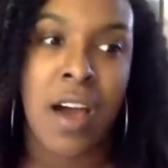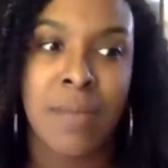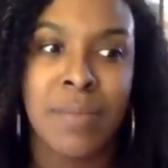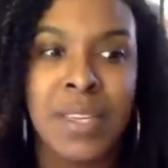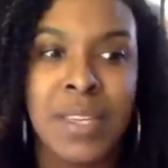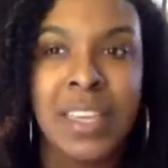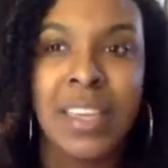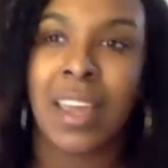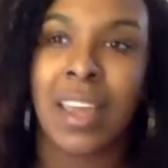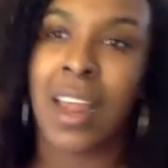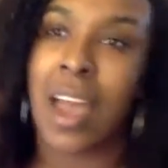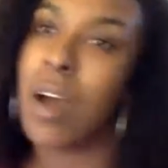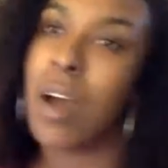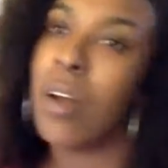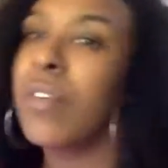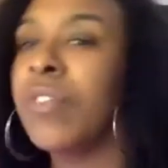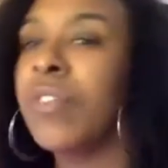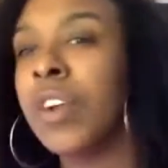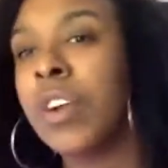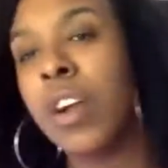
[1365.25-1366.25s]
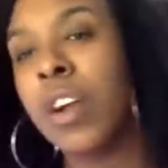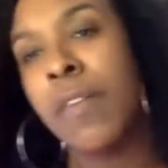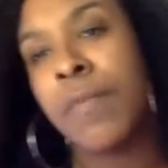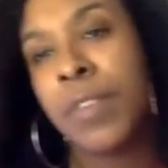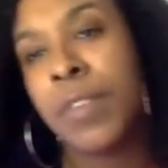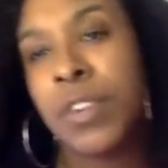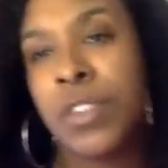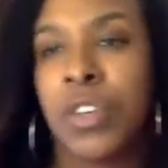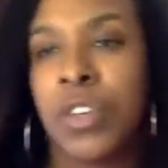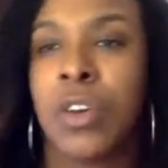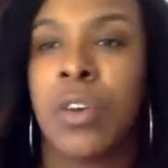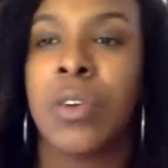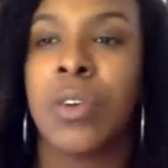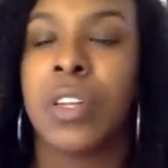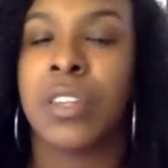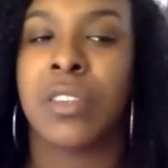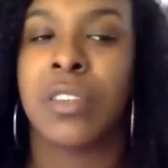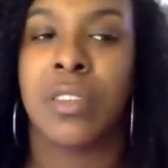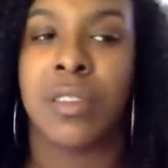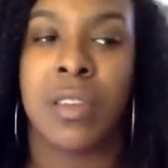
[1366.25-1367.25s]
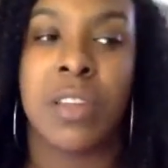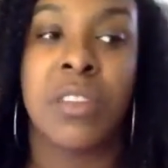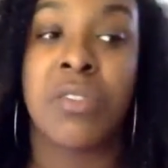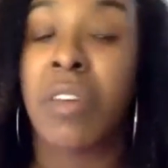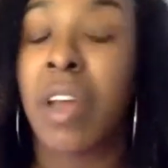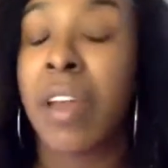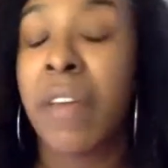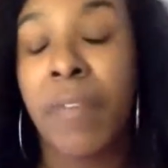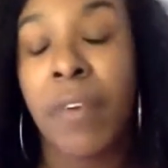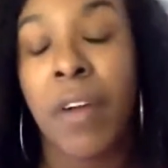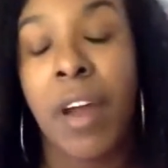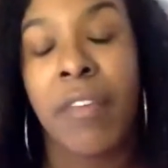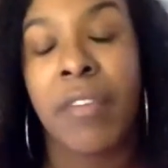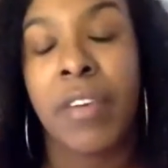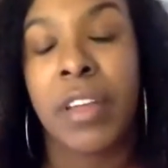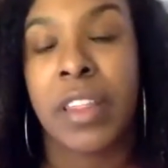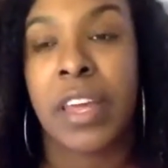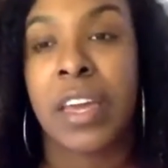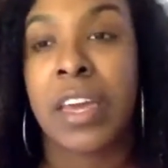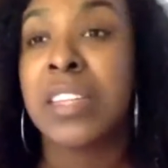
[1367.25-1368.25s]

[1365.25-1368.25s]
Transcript: to get out of your comfort zone. It's great for everything.